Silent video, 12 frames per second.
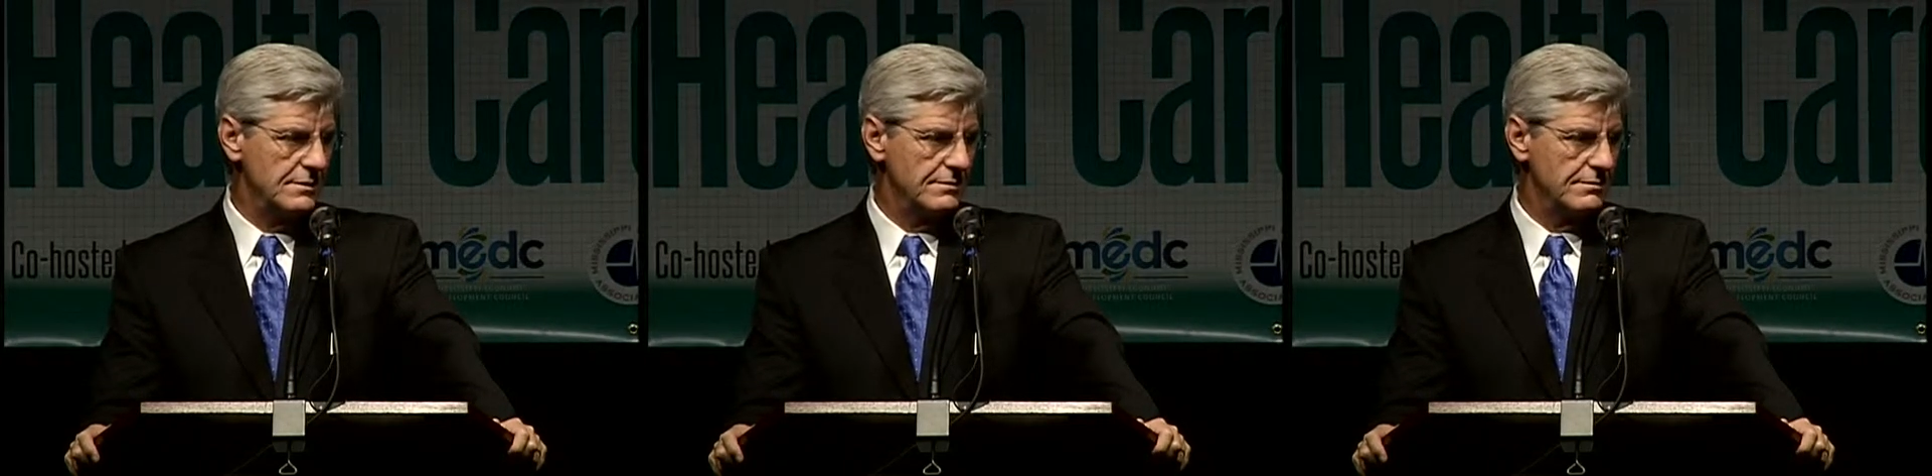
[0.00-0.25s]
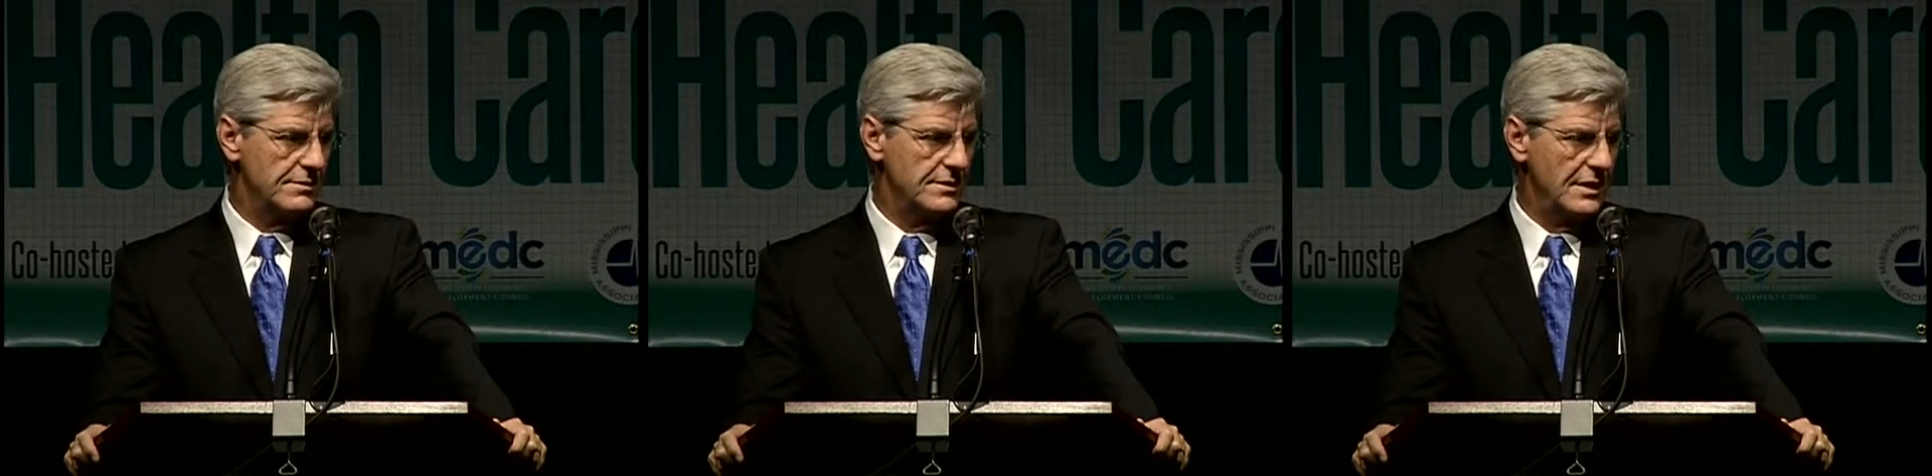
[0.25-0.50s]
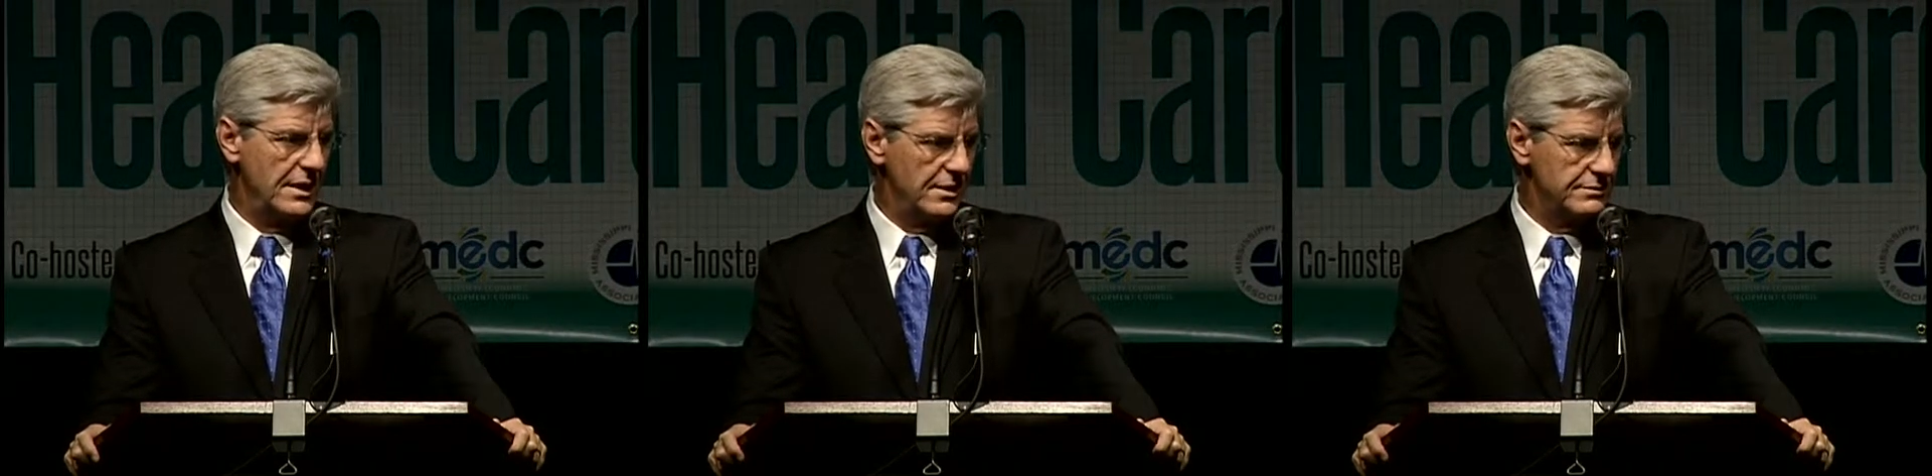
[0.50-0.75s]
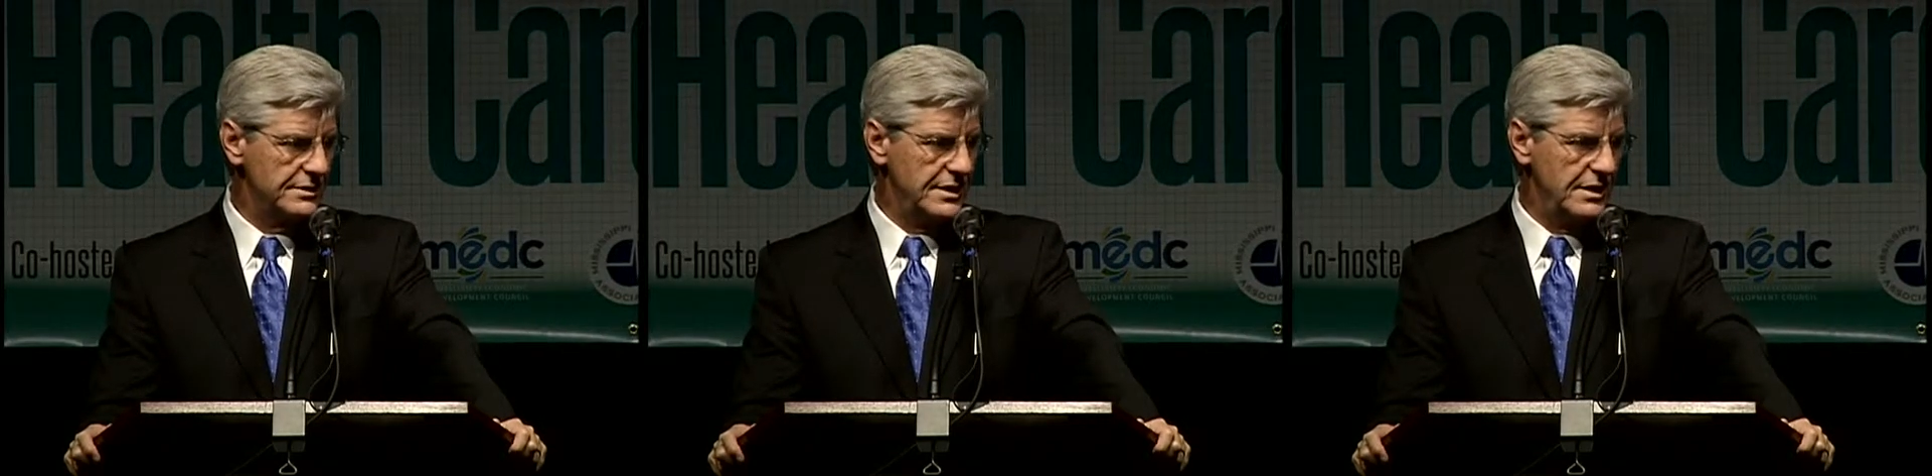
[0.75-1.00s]
for the
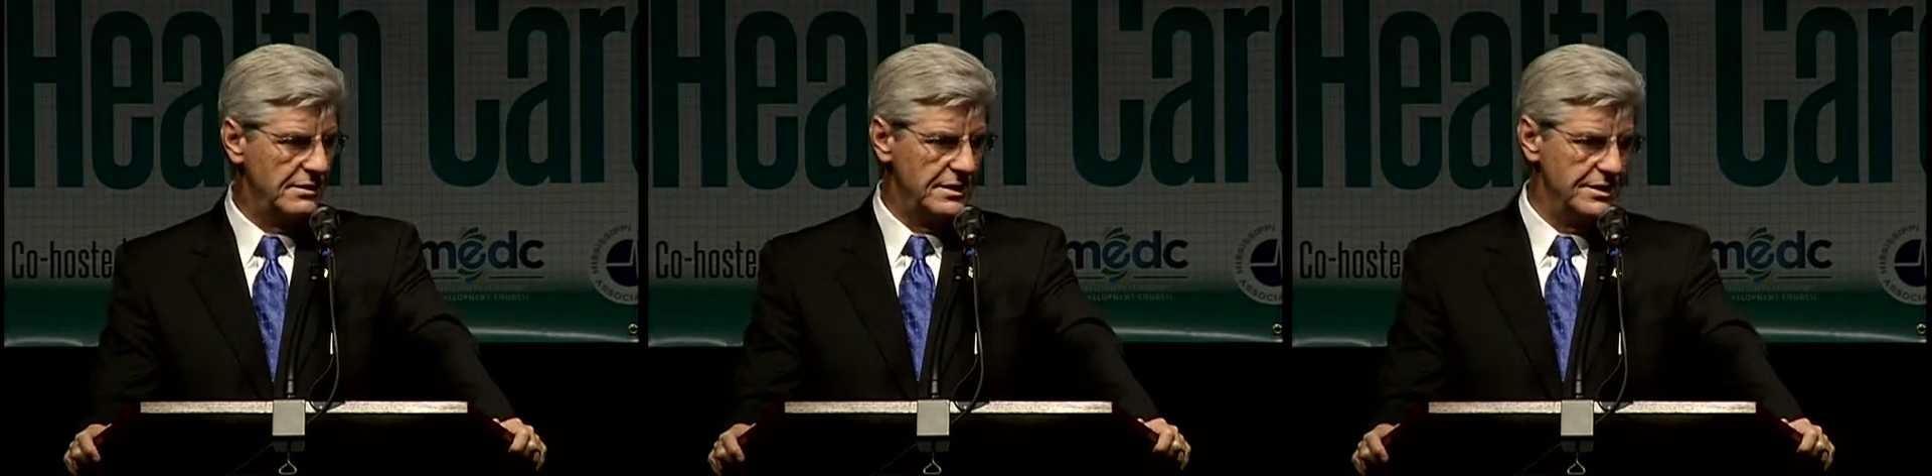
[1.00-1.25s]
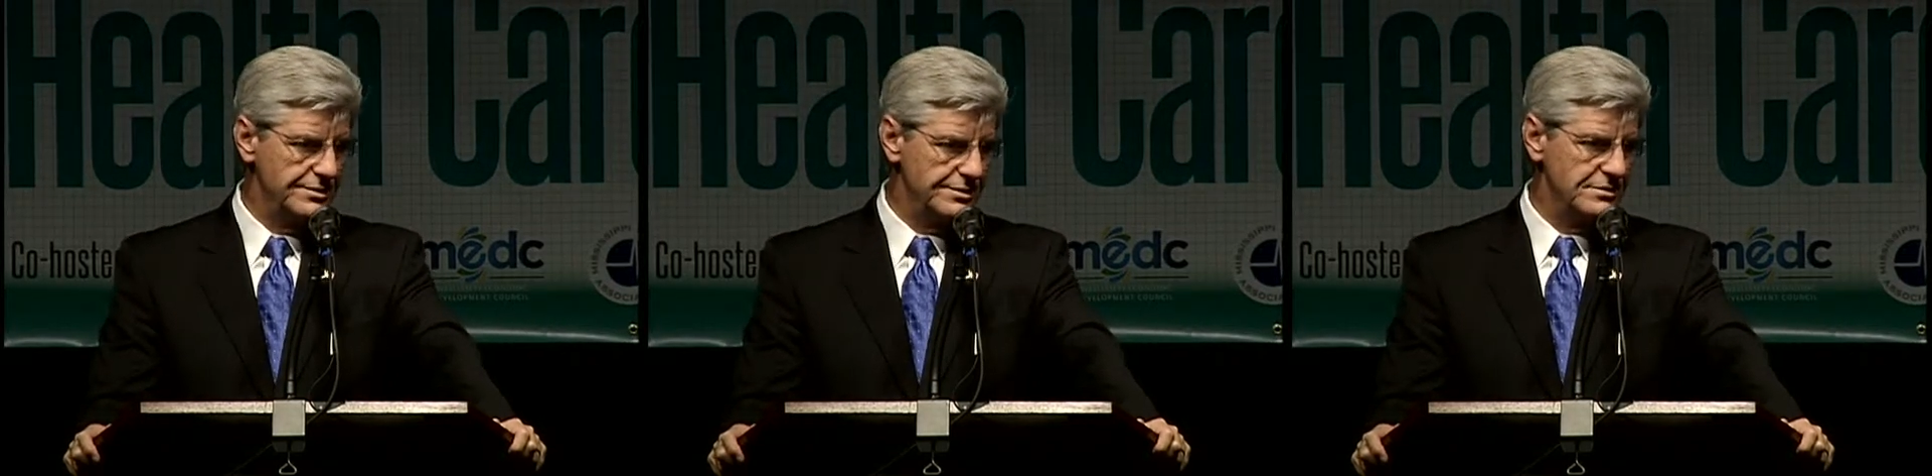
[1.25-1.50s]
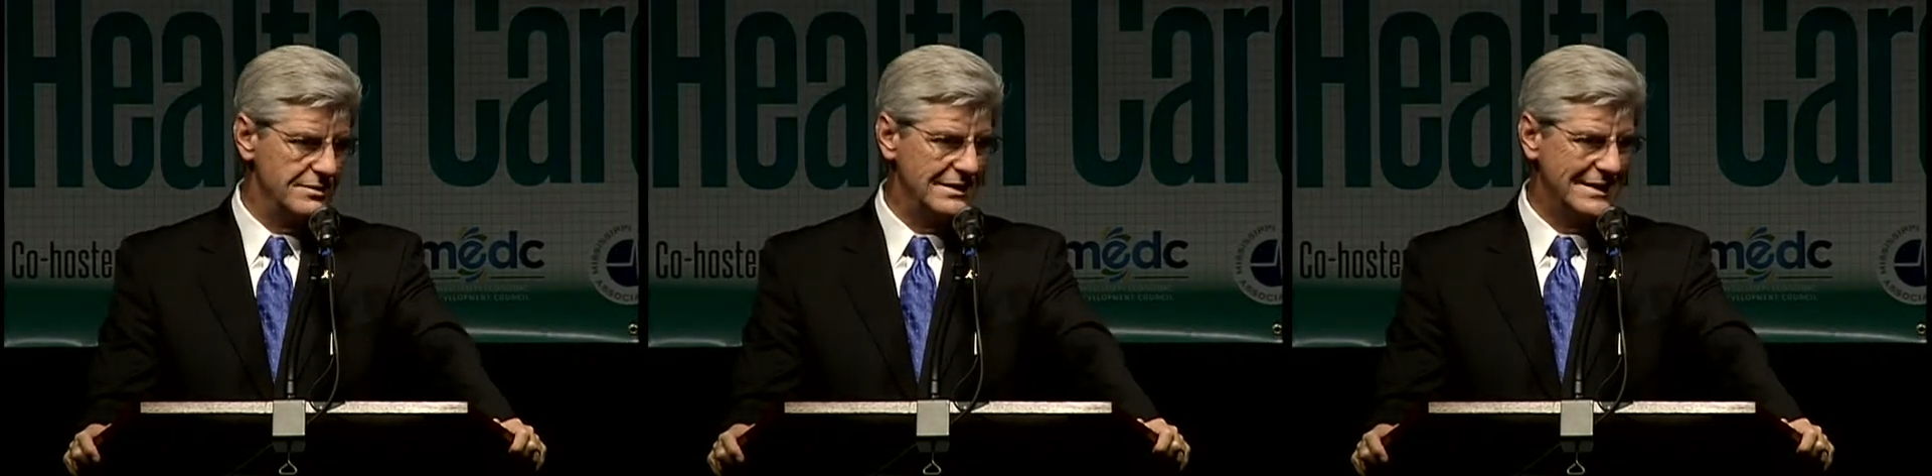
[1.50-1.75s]
healthcare industry